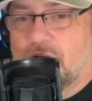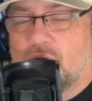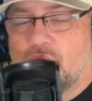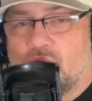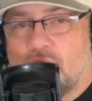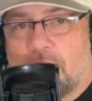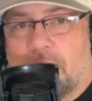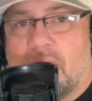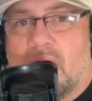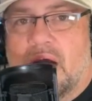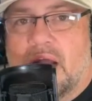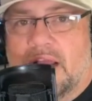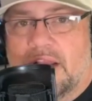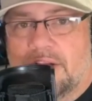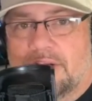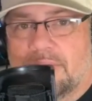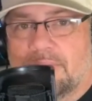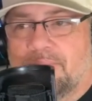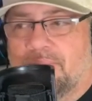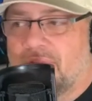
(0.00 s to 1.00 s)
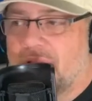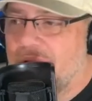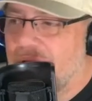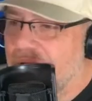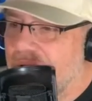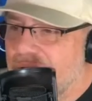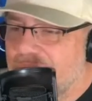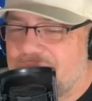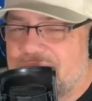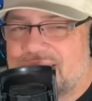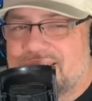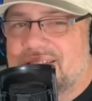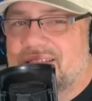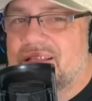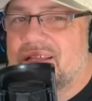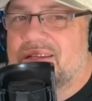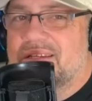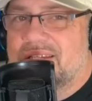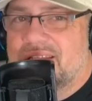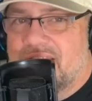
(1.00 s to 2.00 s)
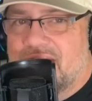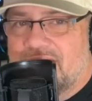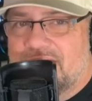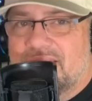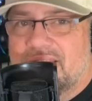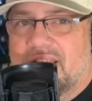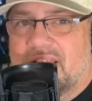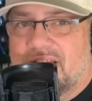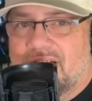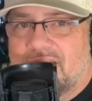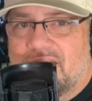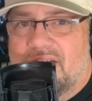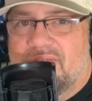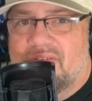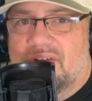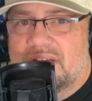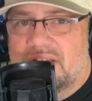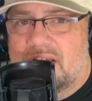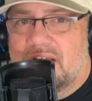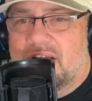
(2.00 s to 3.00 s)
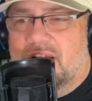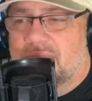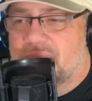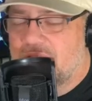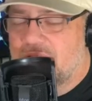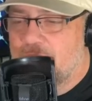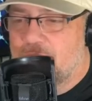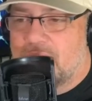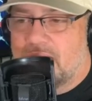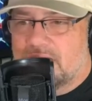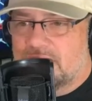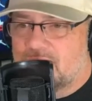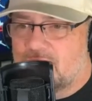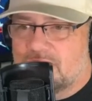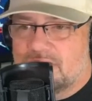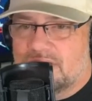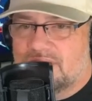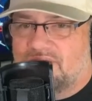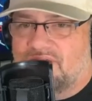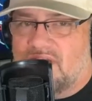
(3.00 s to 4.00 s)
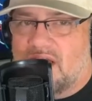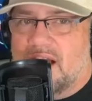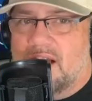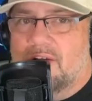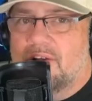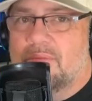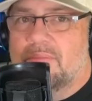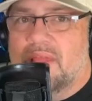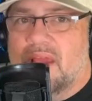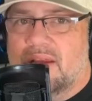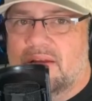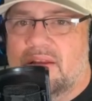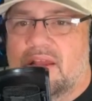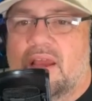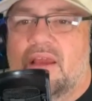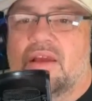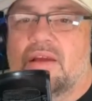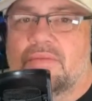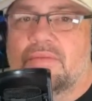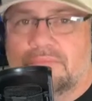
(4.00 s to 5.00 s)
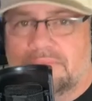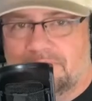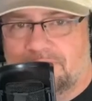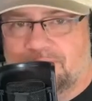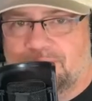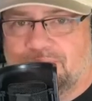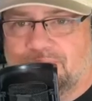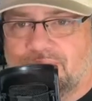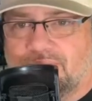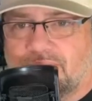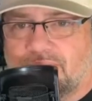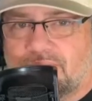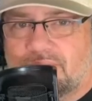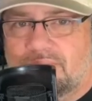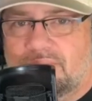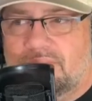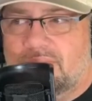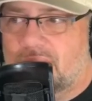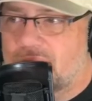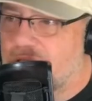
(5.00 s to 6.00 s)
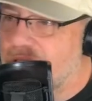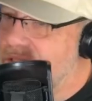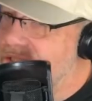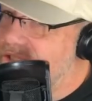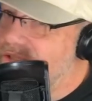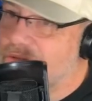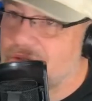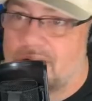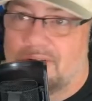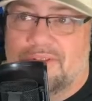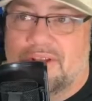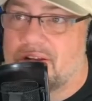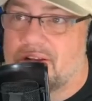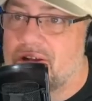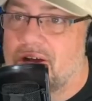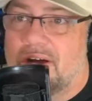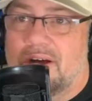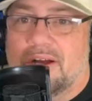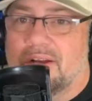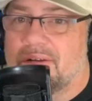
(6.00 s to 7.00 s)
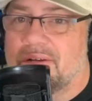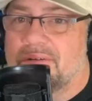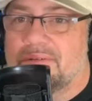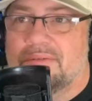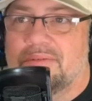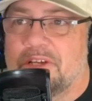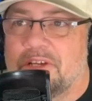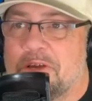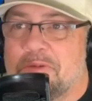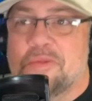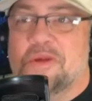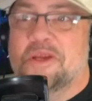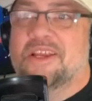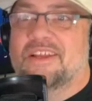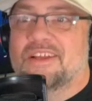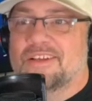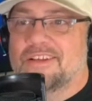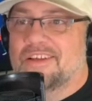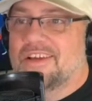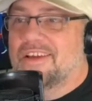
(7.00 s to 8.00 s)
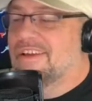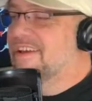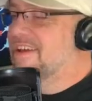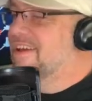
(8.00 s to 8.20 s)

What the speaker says: we're behind him, that's the death knell every time. You might as well just fire him that day, because you know they're gone immediately.